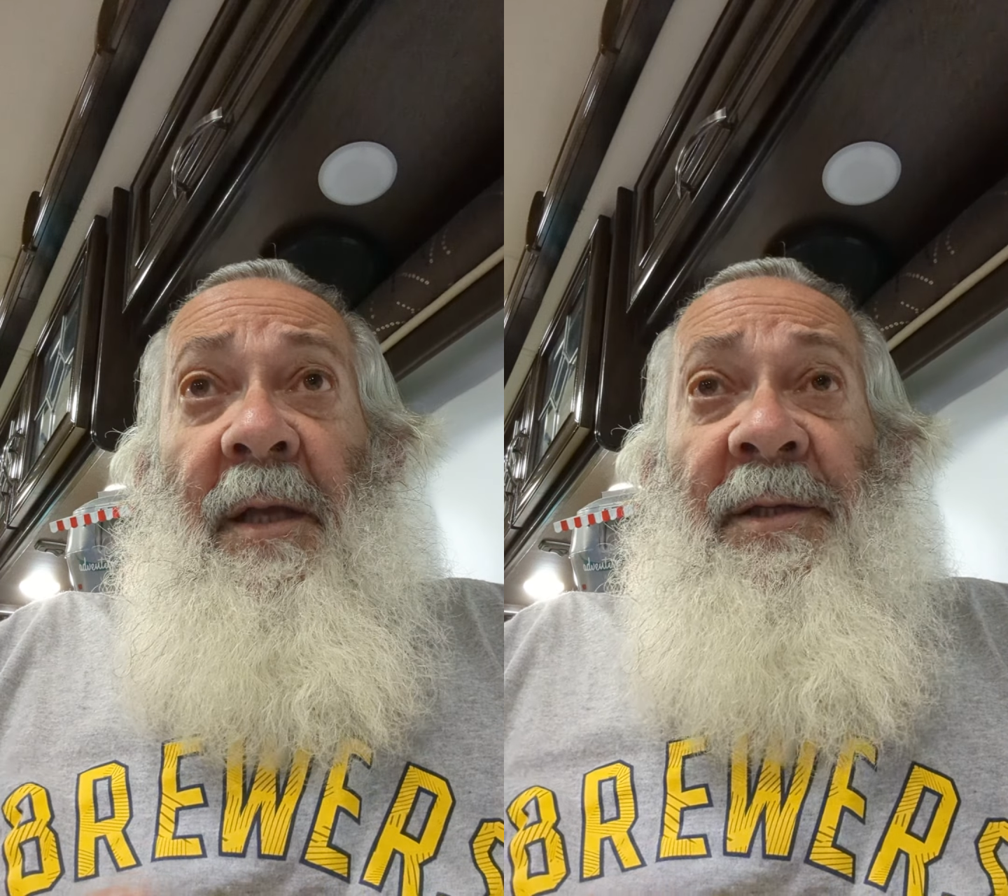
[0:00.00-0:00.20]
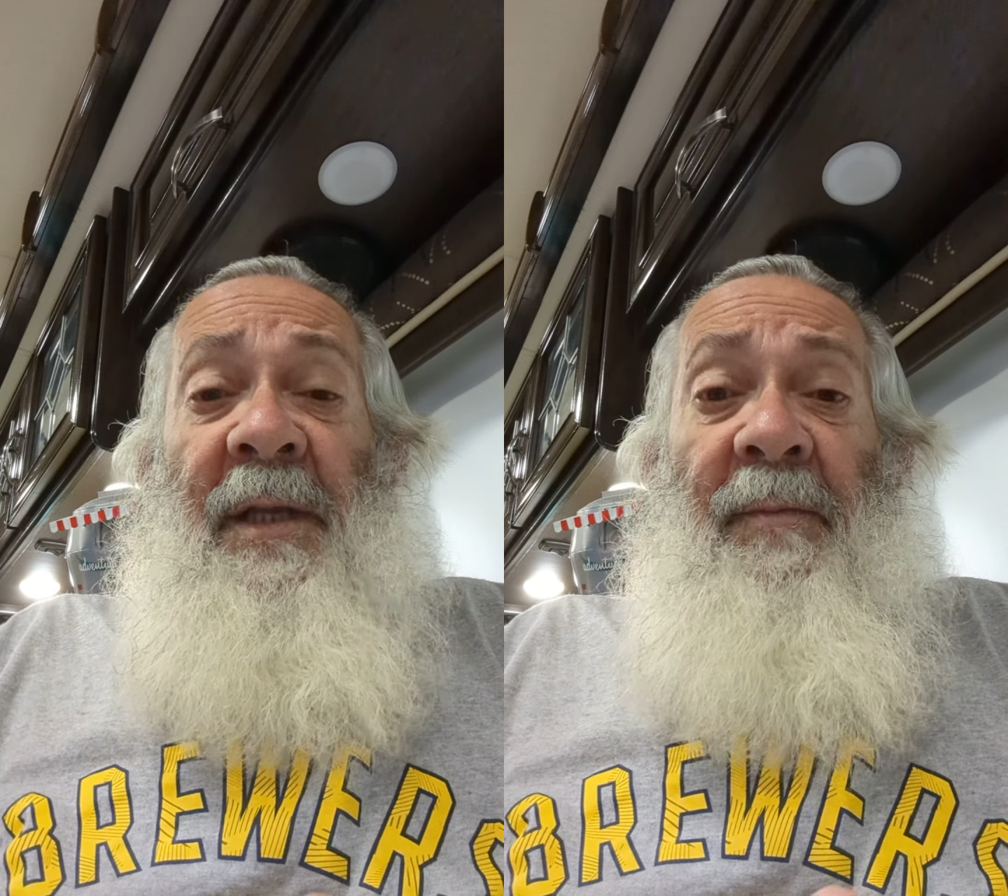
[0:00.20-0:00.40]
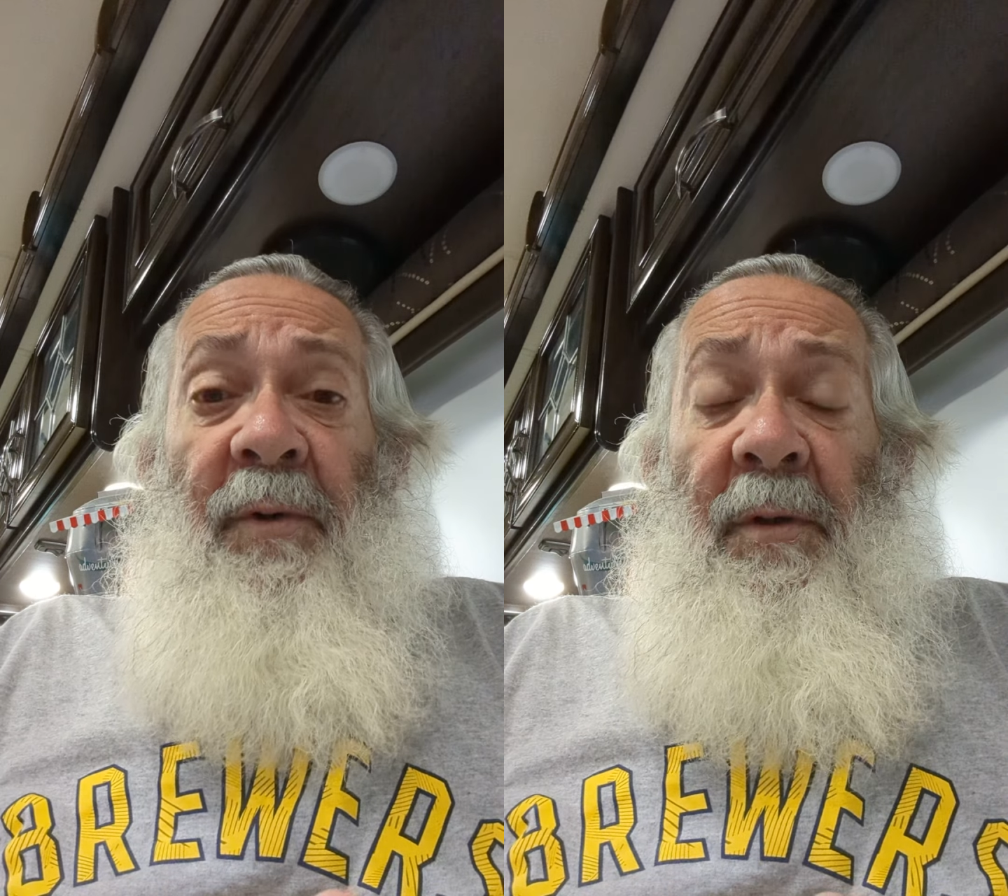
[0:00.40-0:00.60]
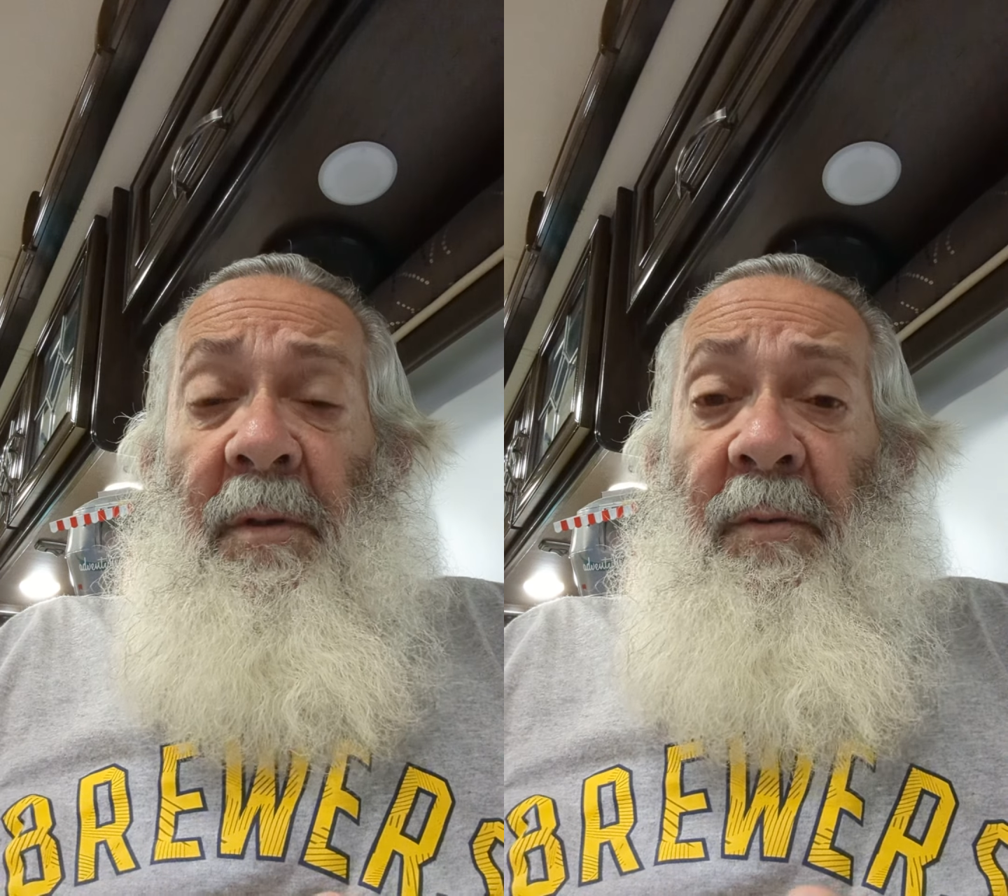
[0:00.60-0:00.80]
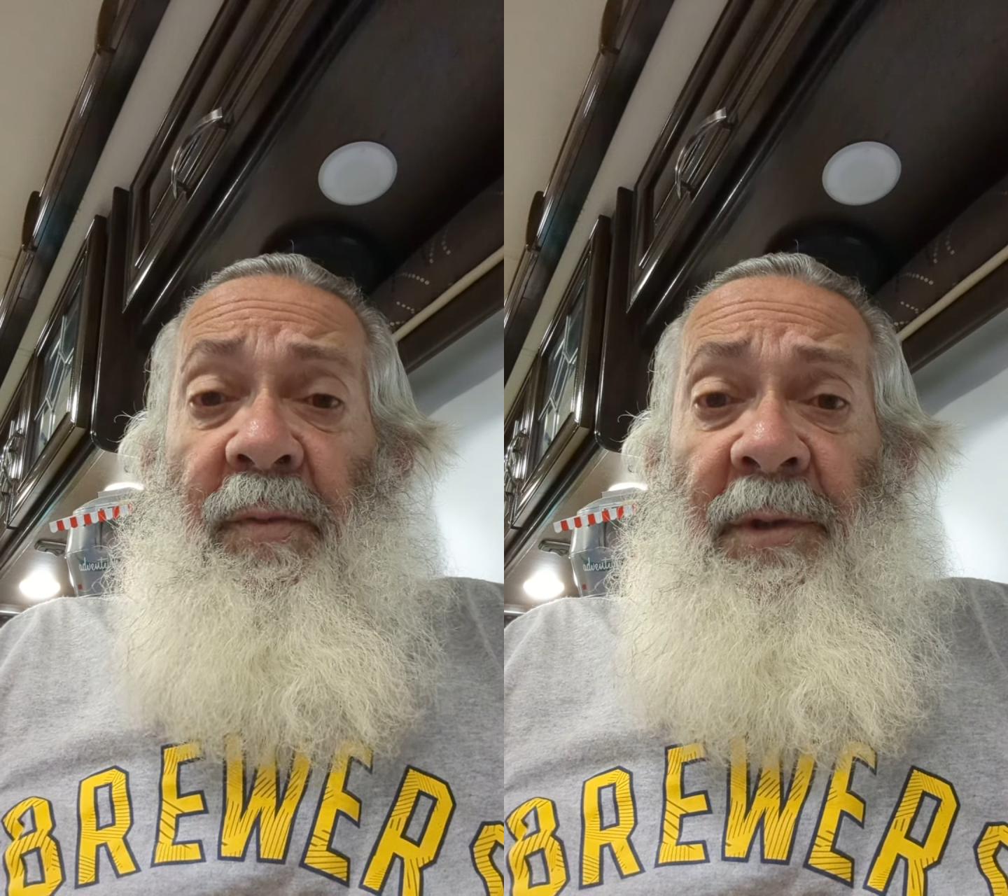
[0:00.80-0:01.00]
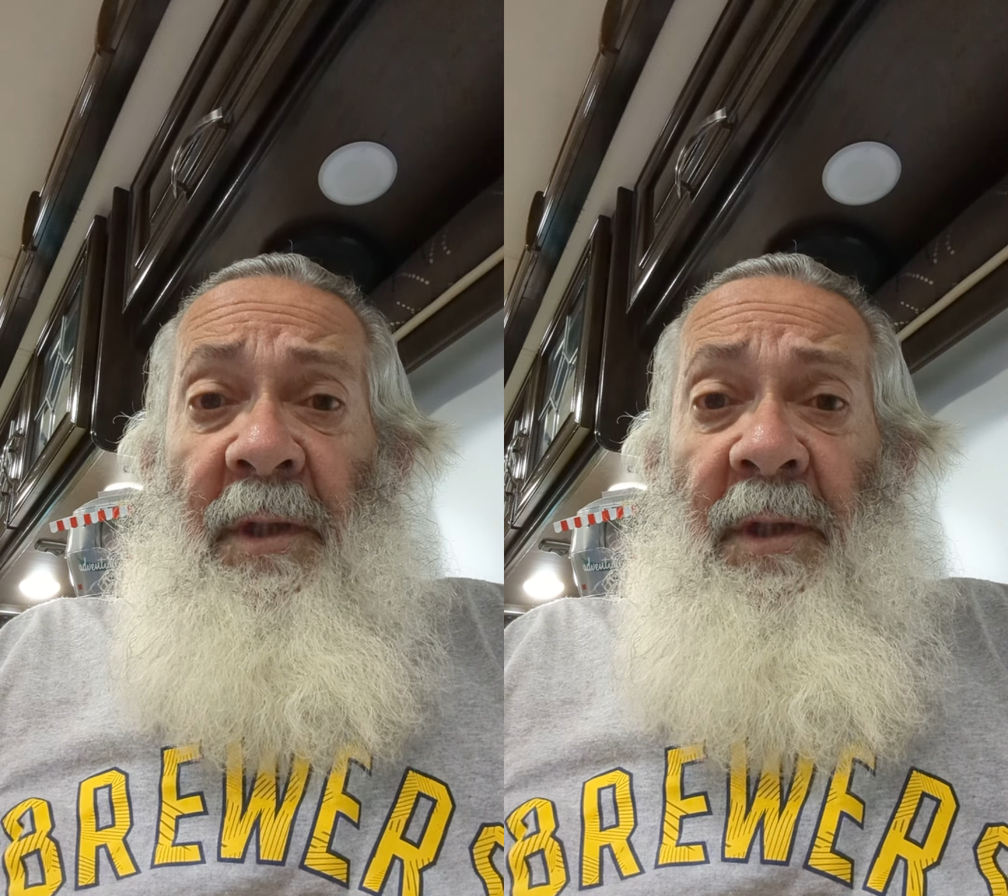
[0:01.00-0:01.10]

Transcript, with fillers: Sitting Bull was